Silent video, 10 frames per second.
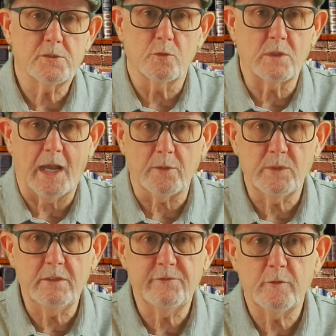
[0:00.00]
So can
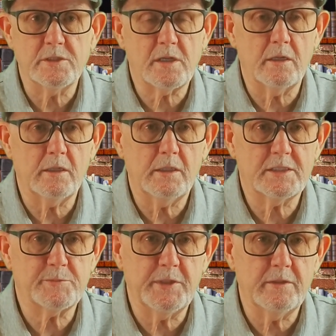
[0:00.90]
we influence our
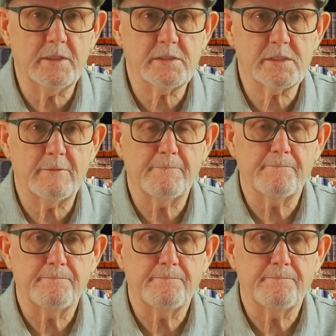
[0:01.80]
experience?